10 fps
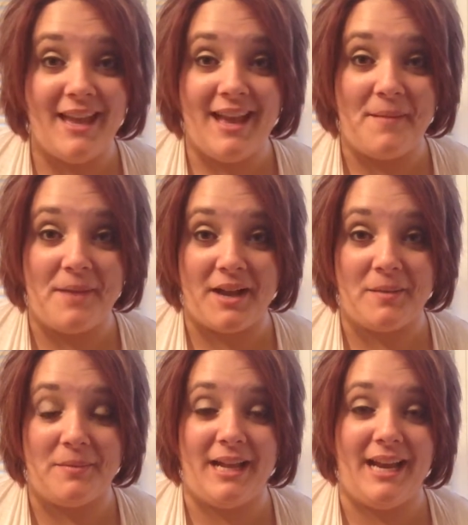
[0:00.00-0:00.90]
I'm not
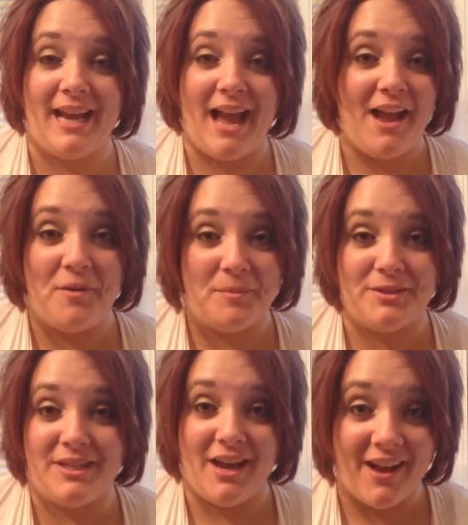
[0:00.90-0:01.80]
complaining. I
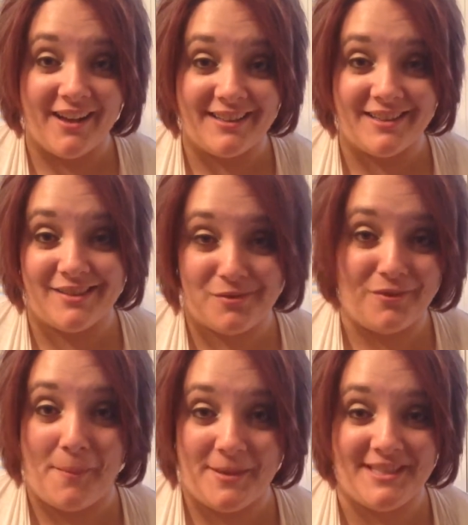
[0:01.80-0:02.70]
almost hugged the
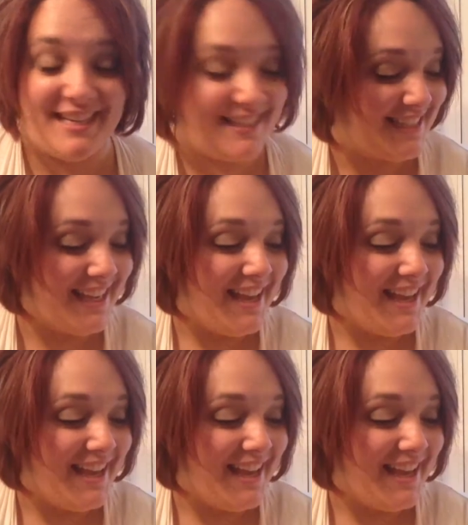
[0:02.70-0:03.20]
pharmacist